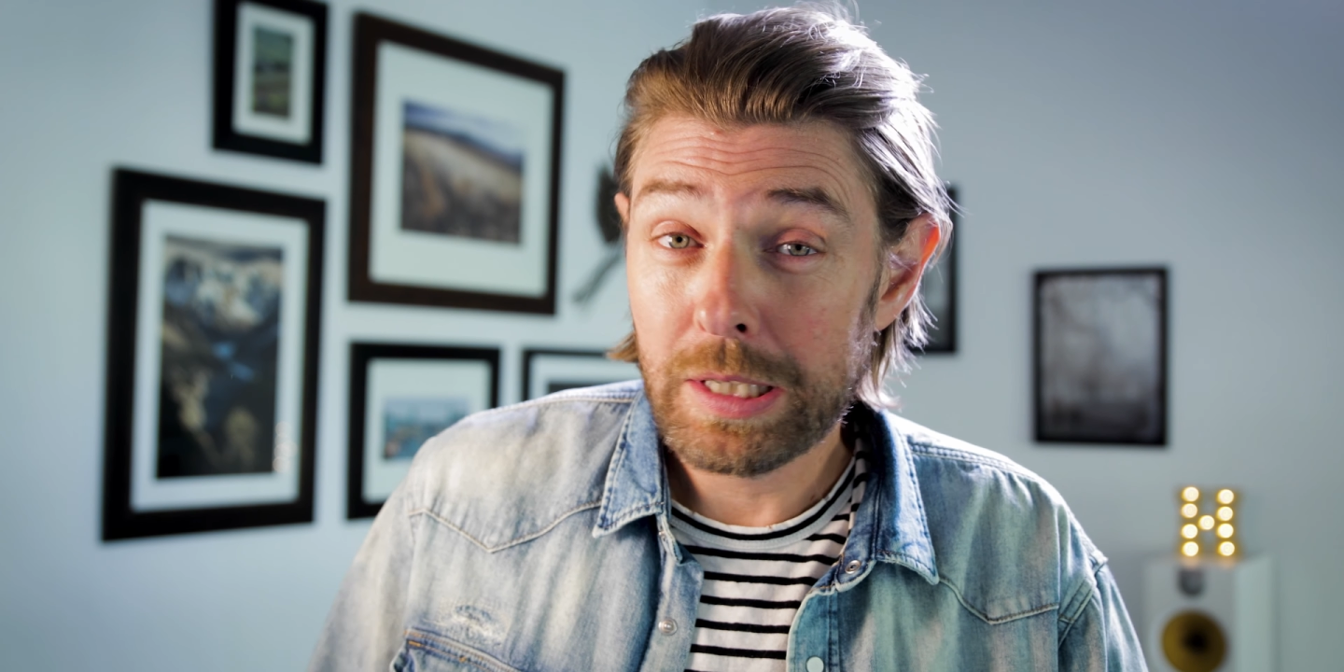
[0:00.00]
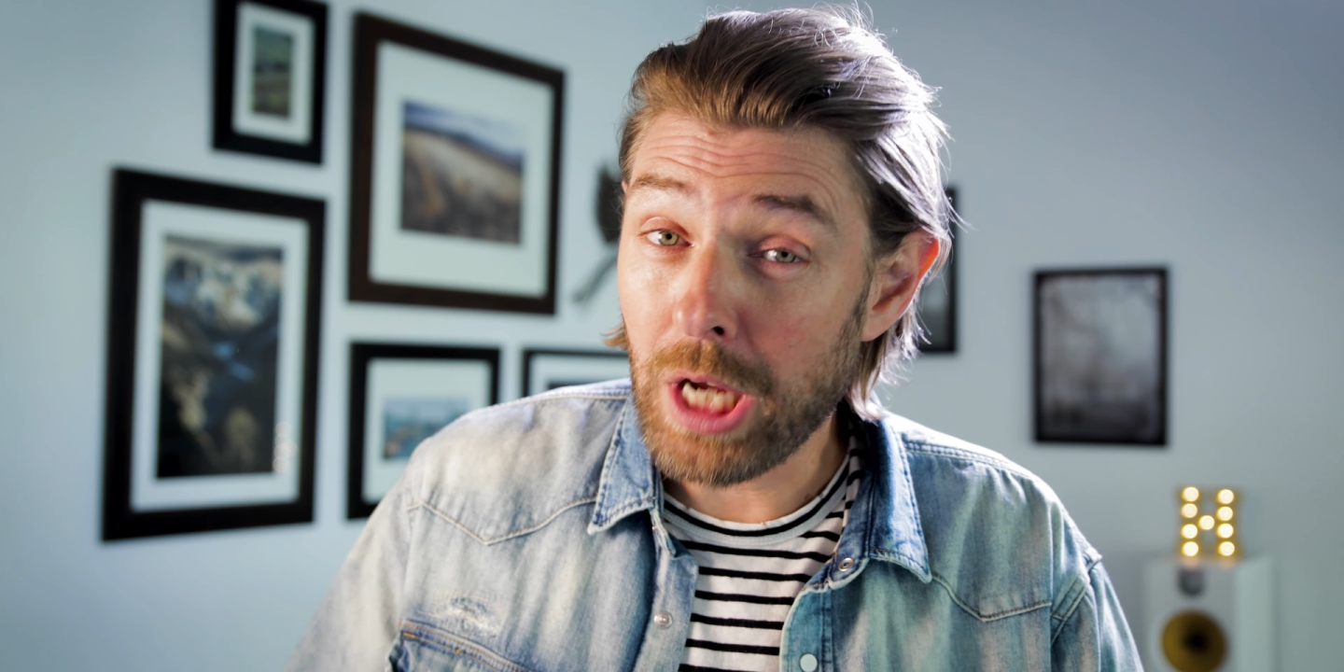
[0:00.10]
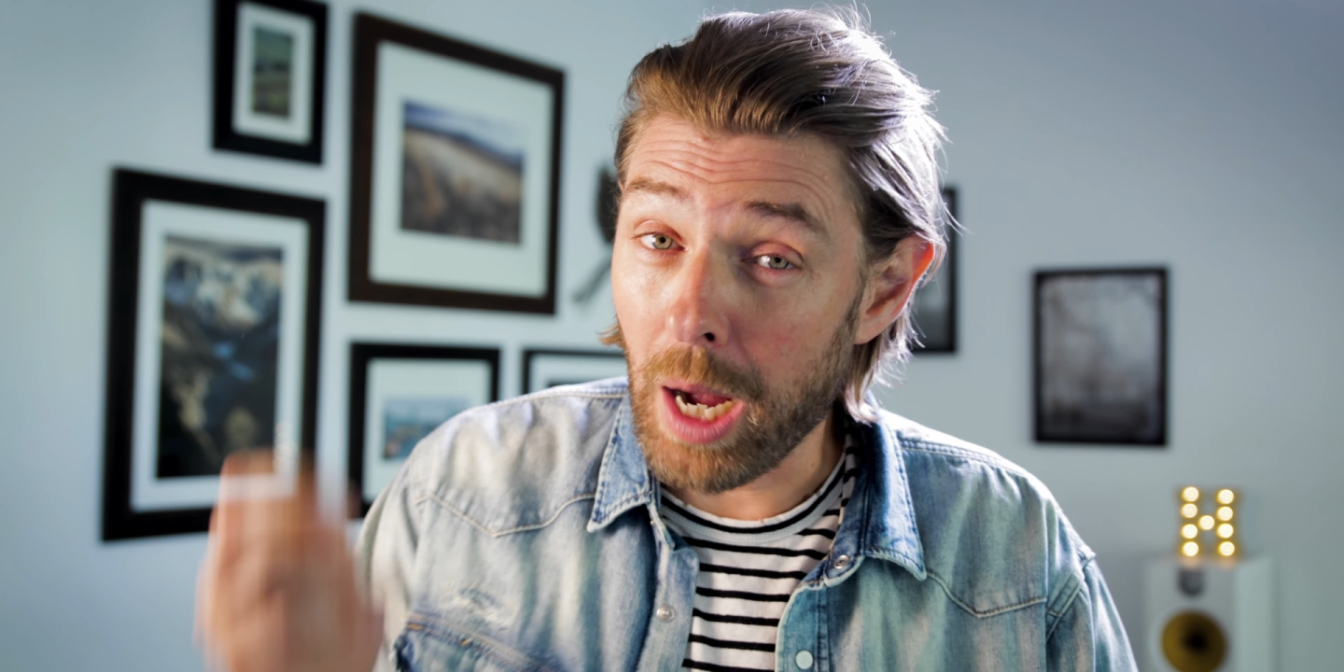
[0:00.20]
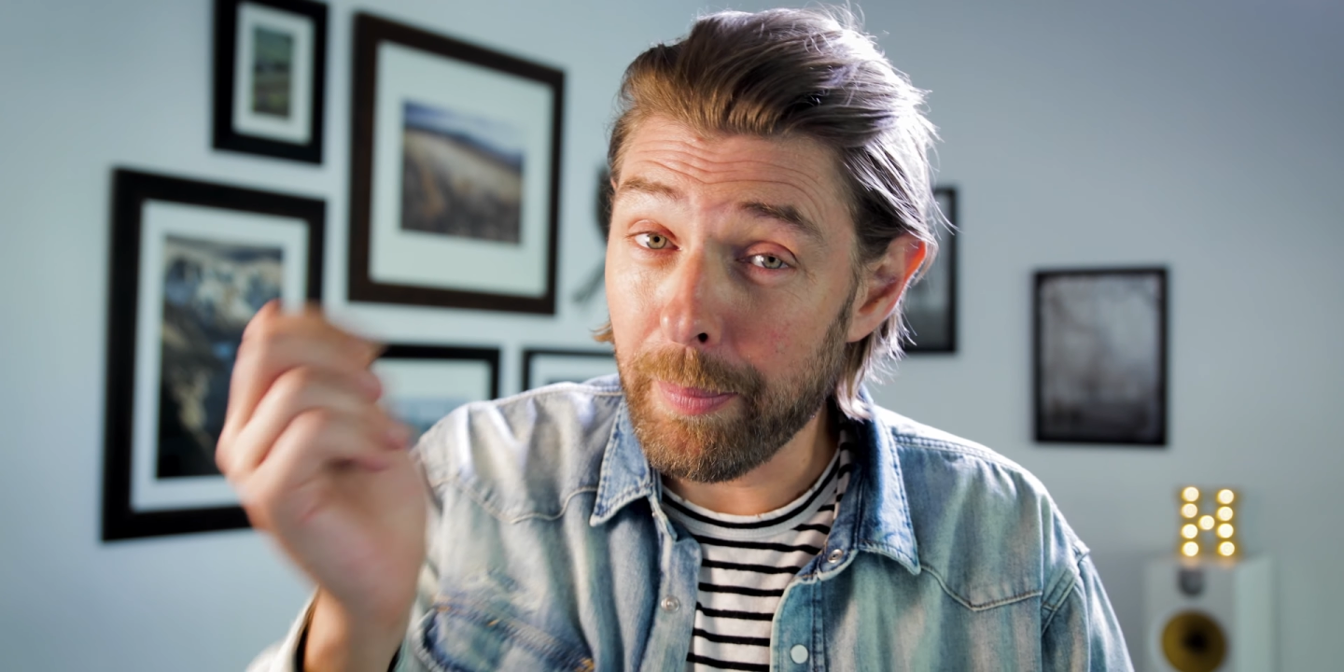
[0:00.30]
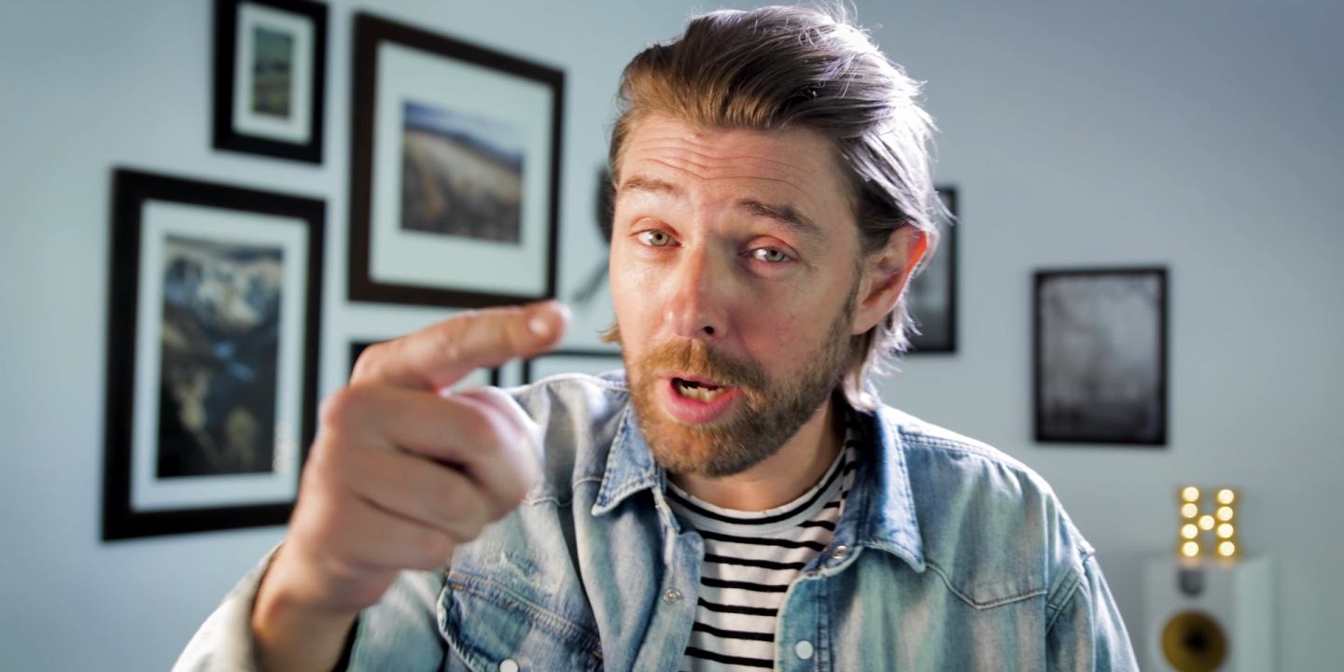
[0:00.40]

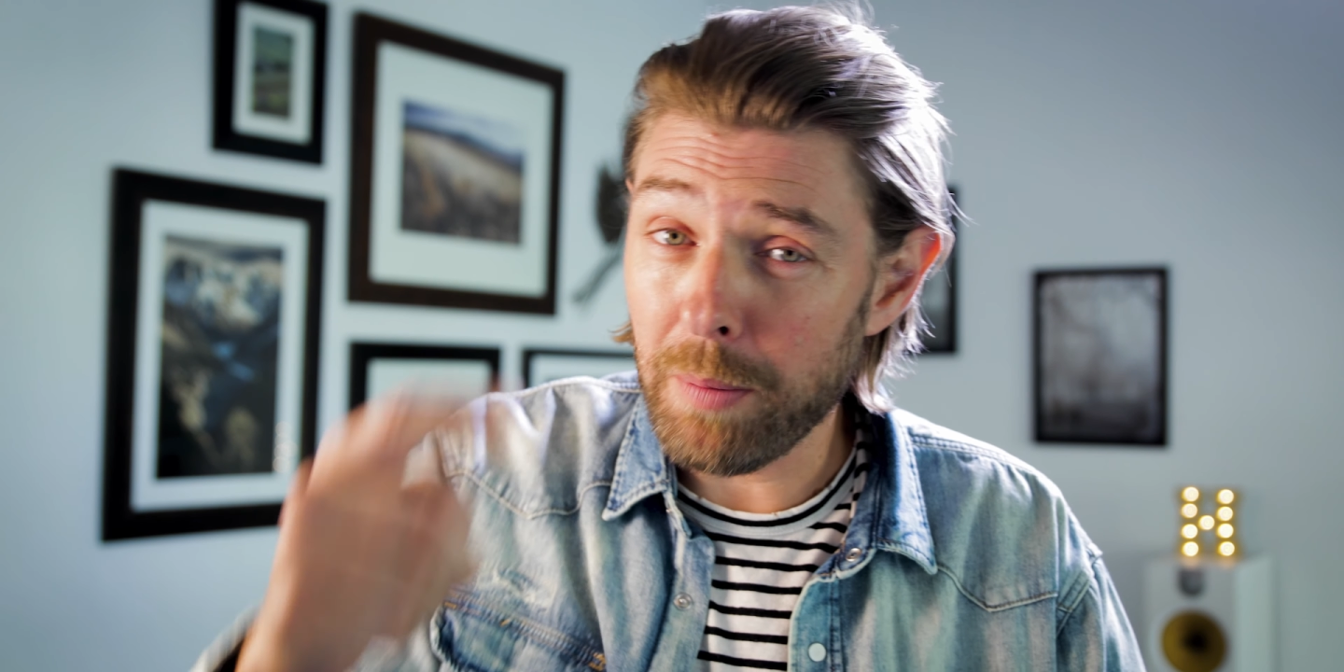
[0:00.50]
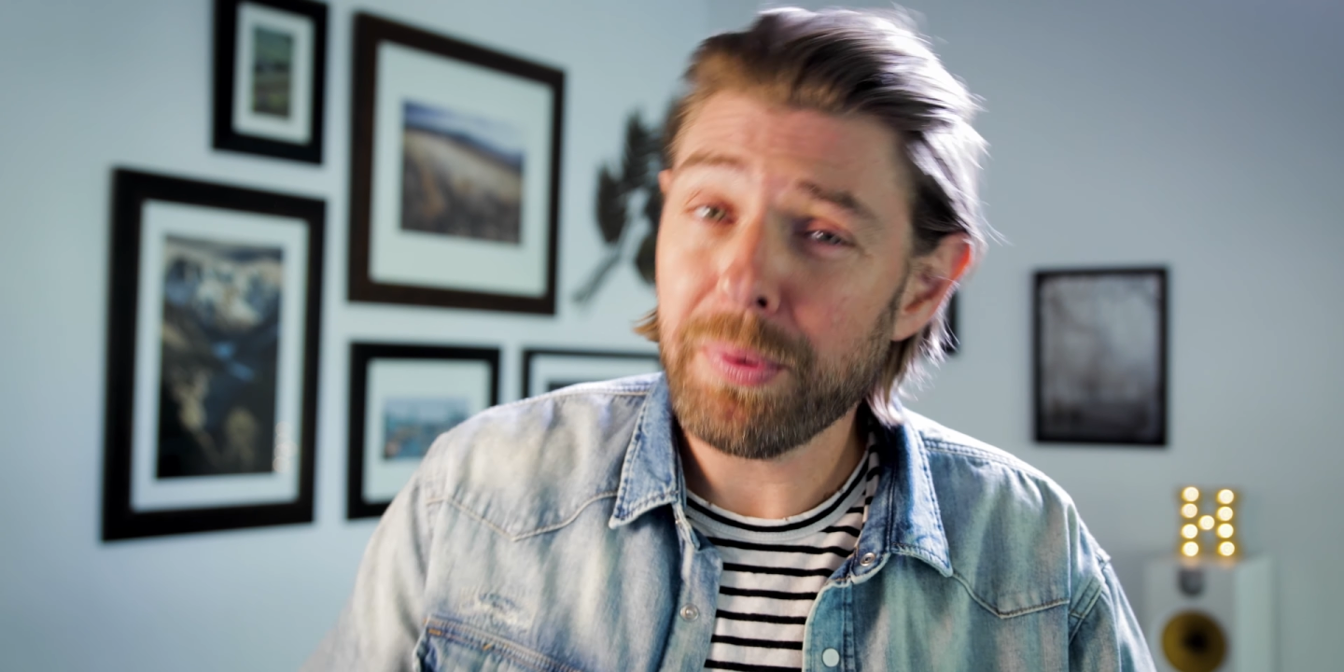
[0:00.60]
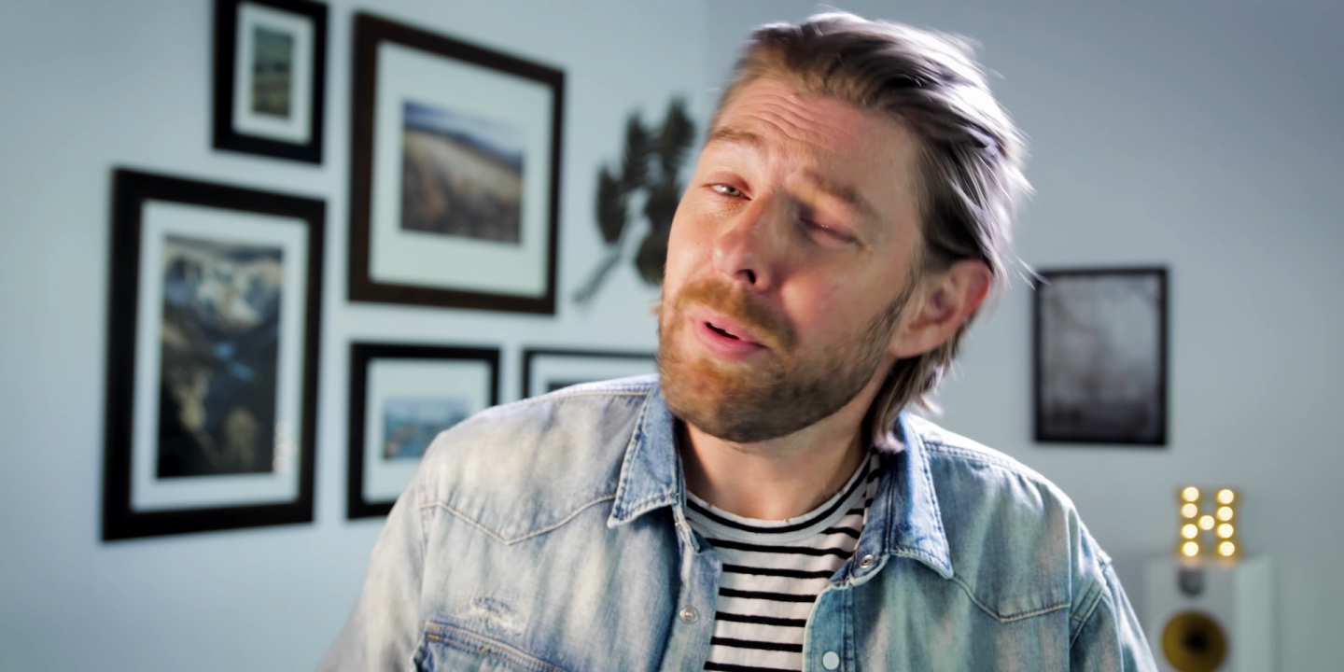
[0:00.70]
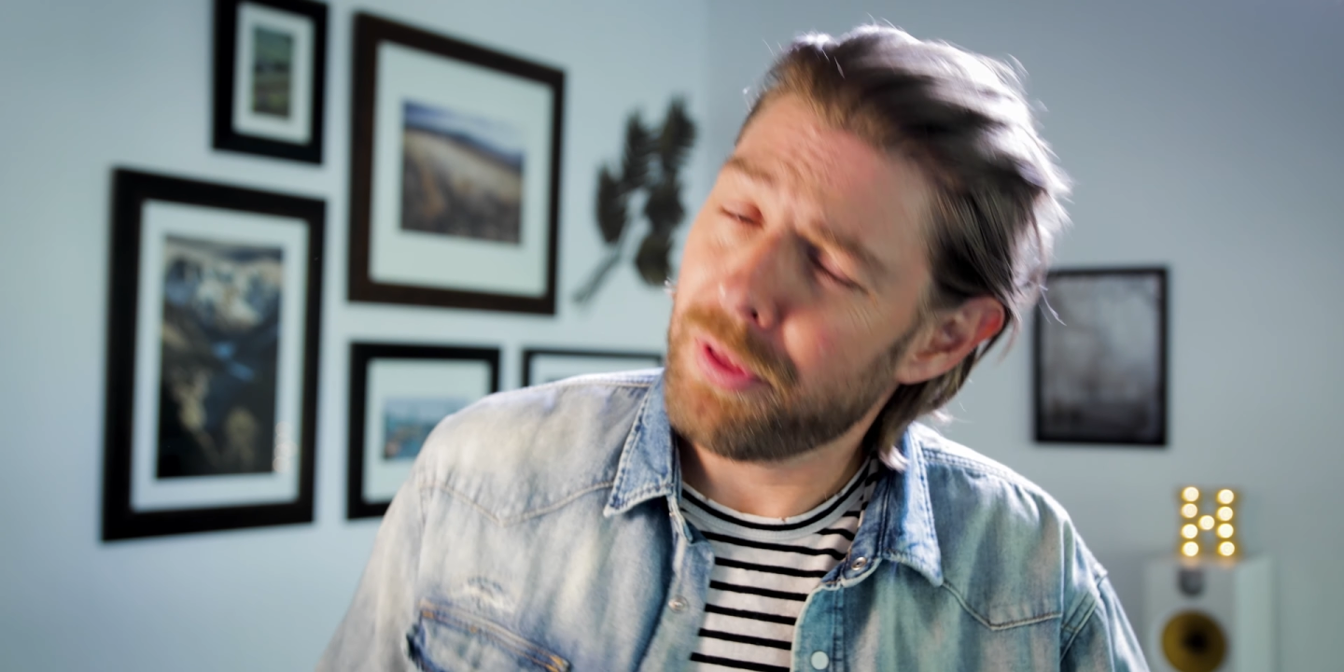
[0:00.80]
Coming up,